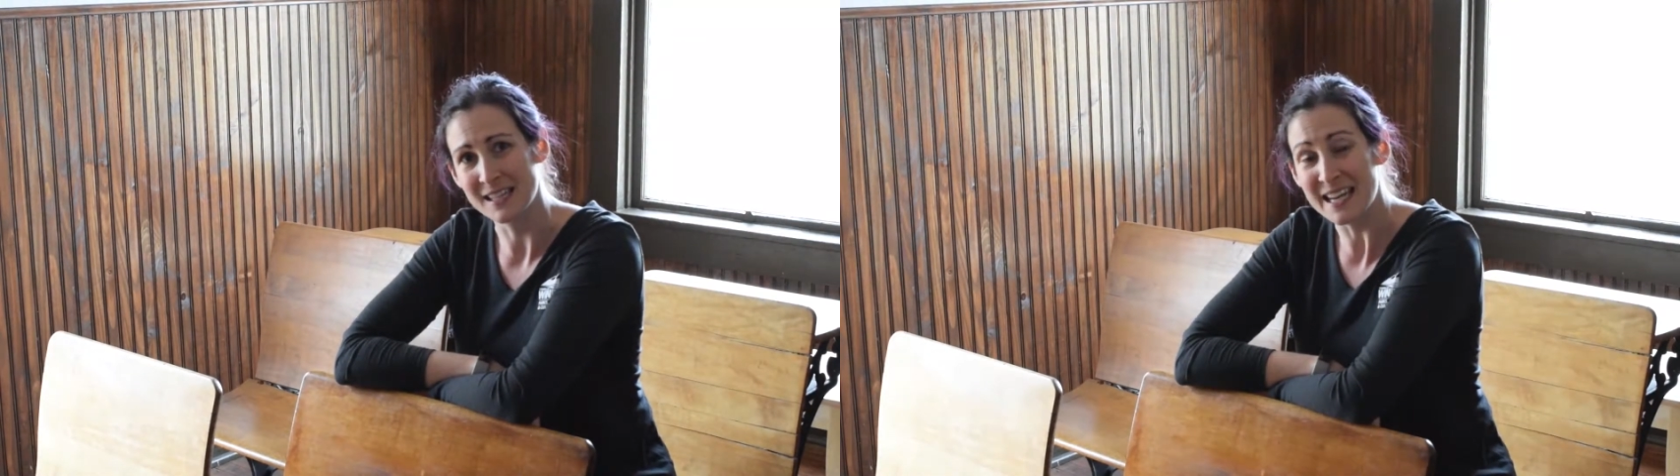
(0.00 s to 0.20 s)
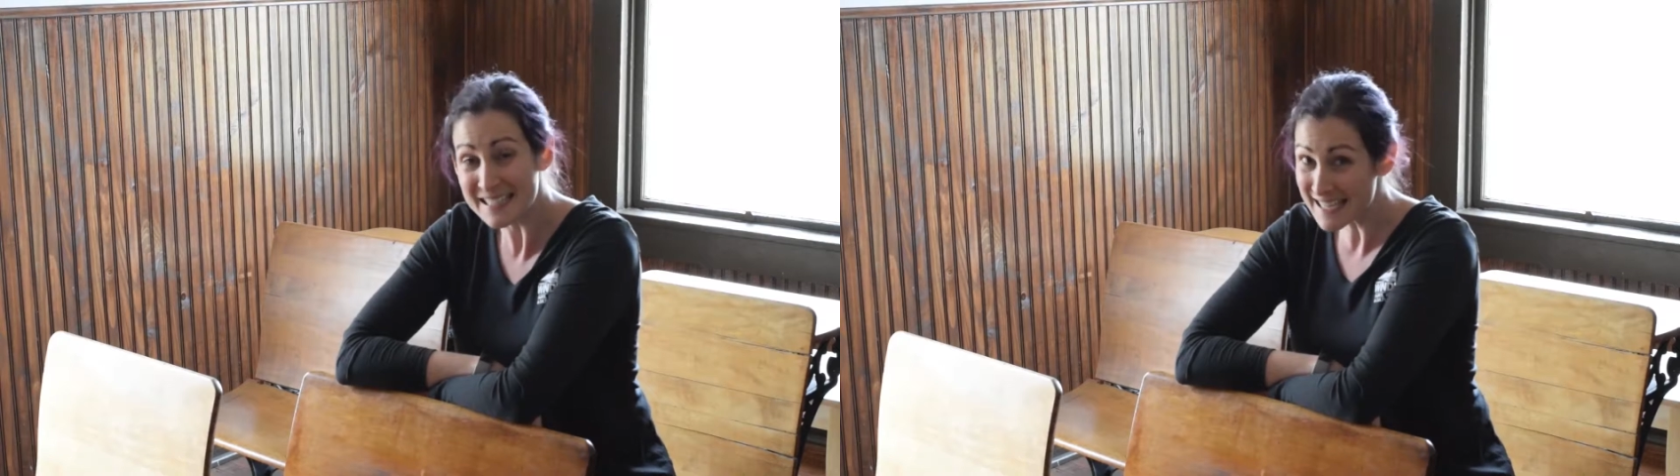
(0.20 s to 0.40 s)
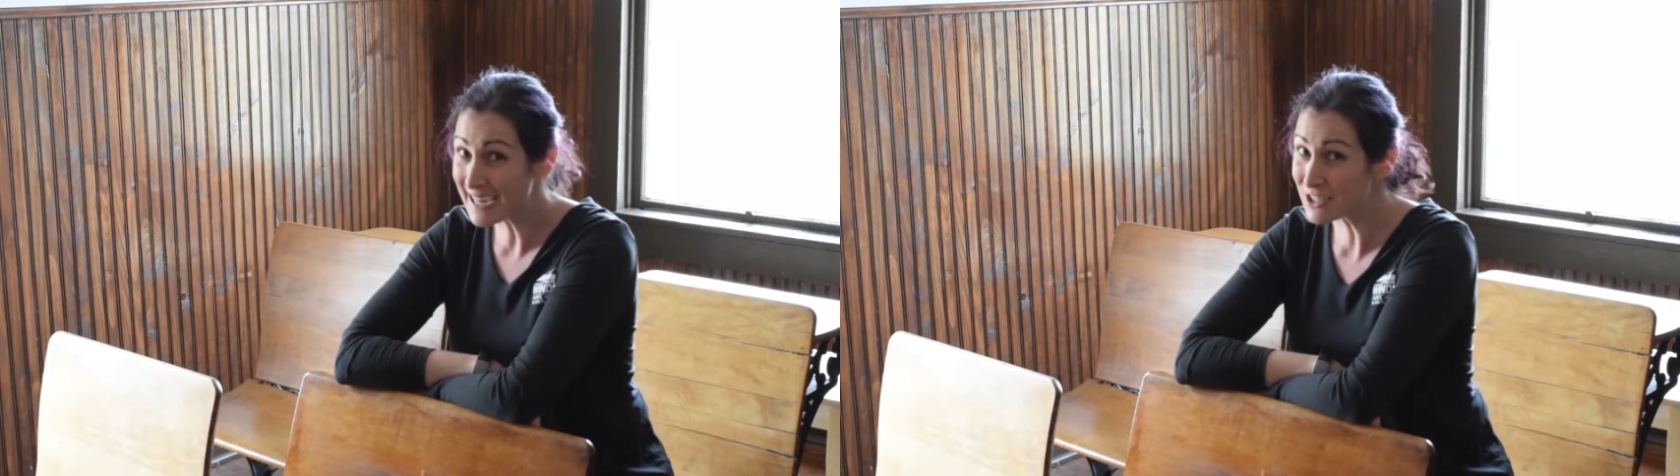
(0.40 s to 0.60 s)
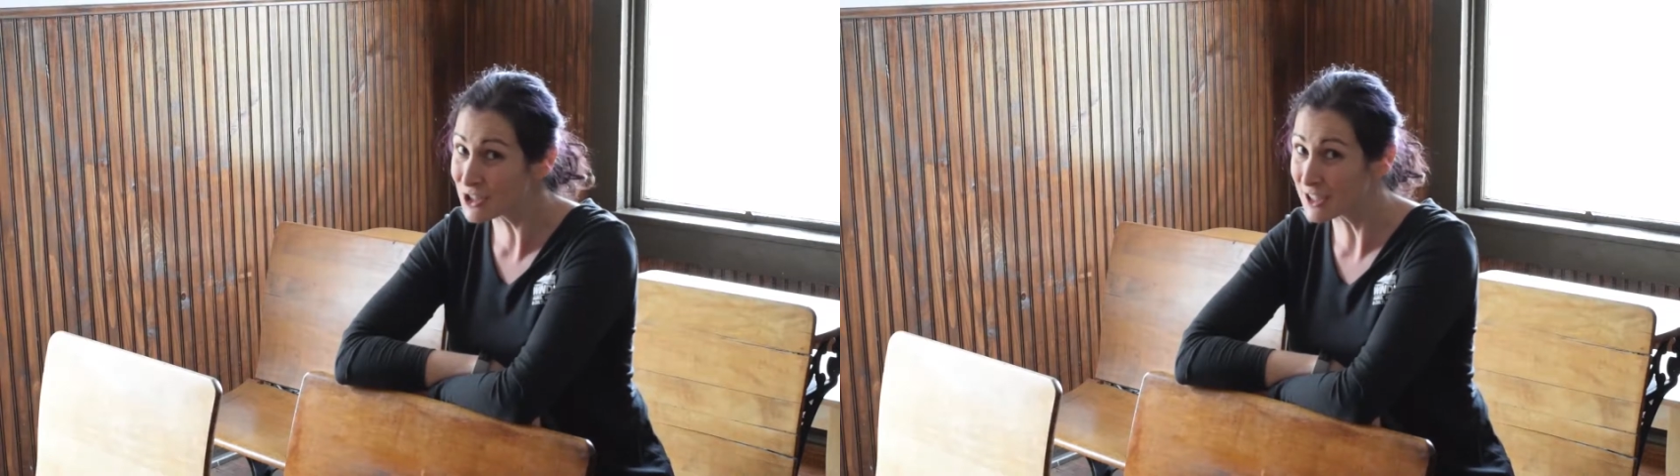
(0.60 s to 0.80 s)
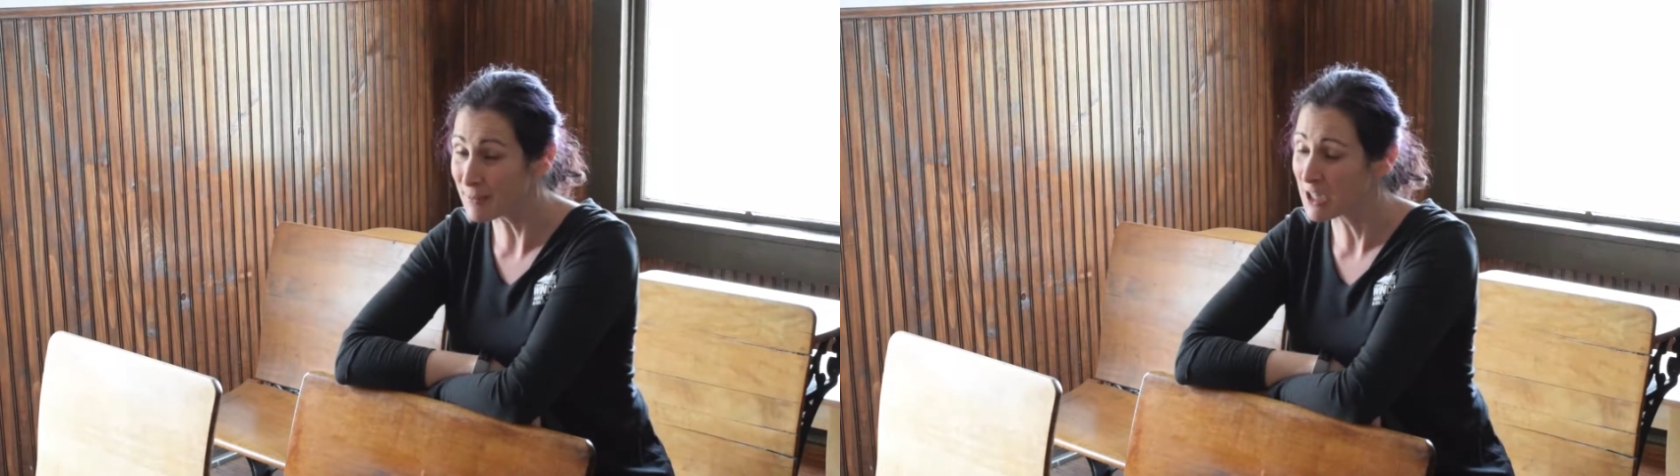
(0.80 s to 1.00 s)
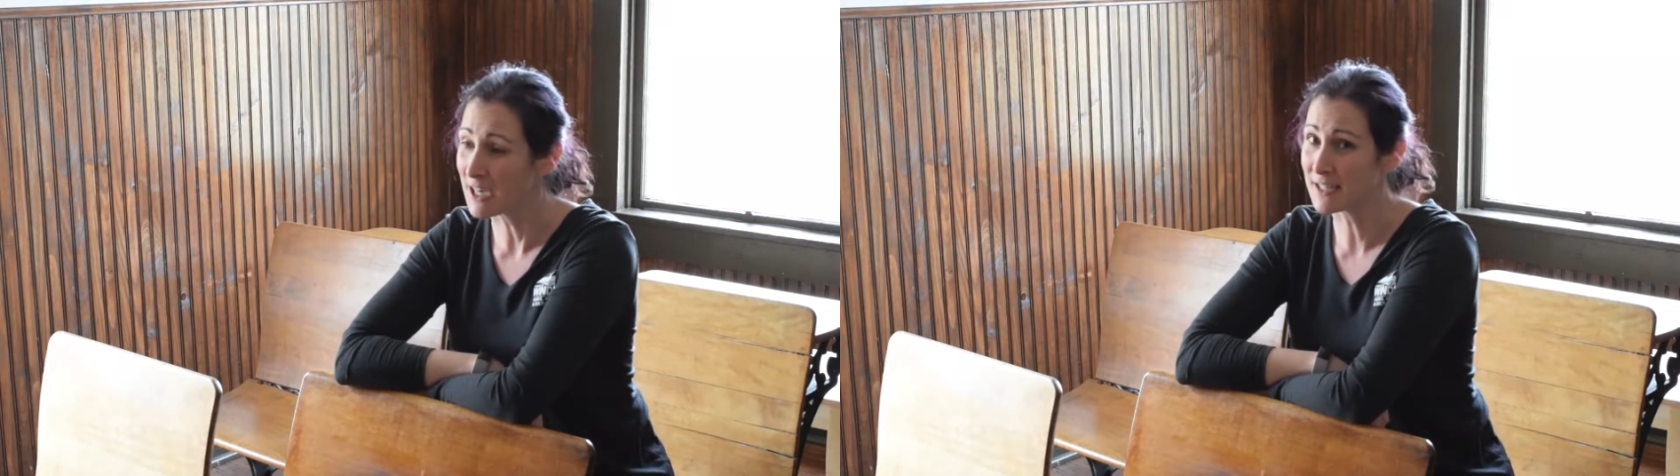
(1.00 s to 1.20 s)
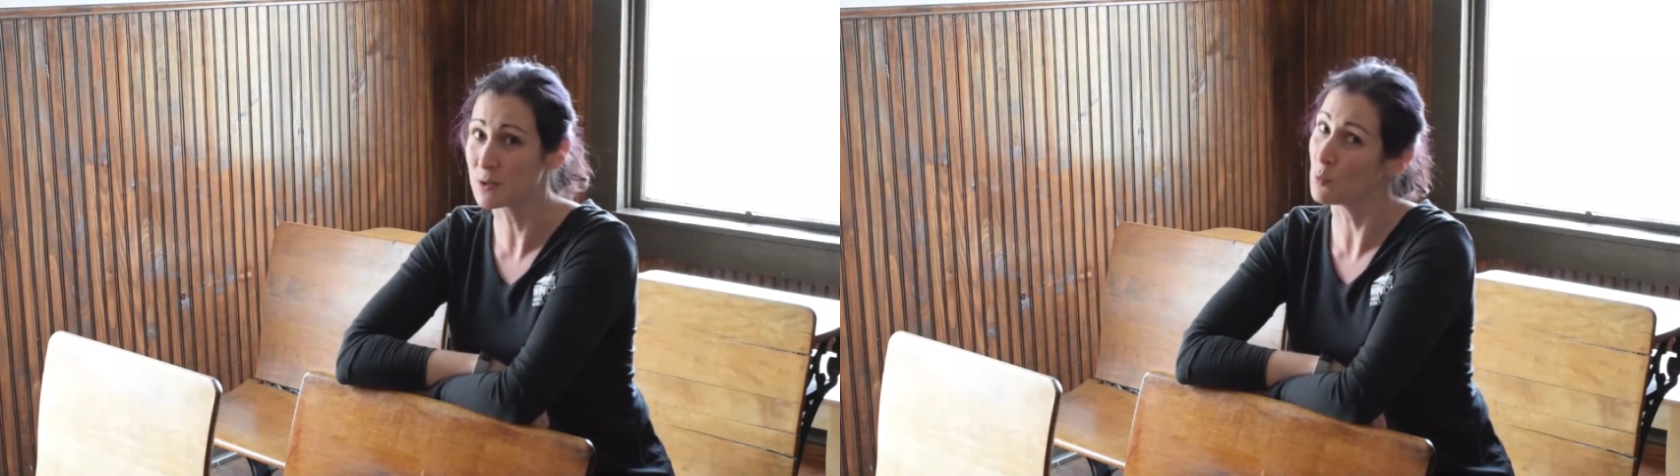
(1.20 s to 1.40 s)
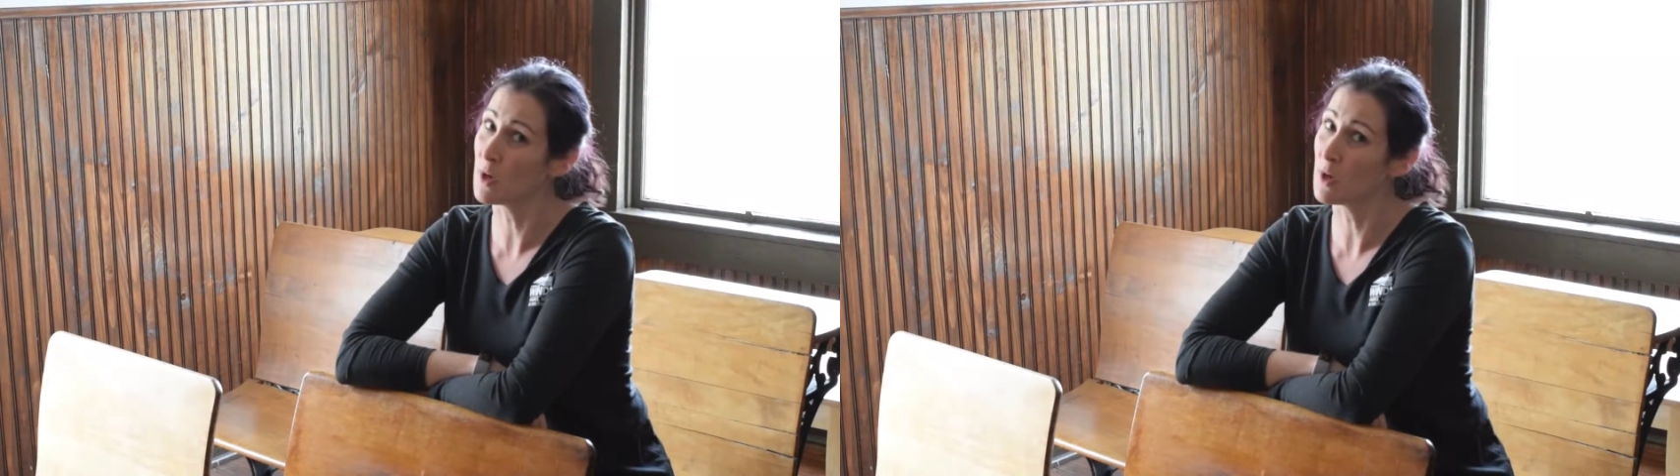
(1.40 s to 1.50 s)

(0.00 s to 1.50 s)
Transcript: It's actually because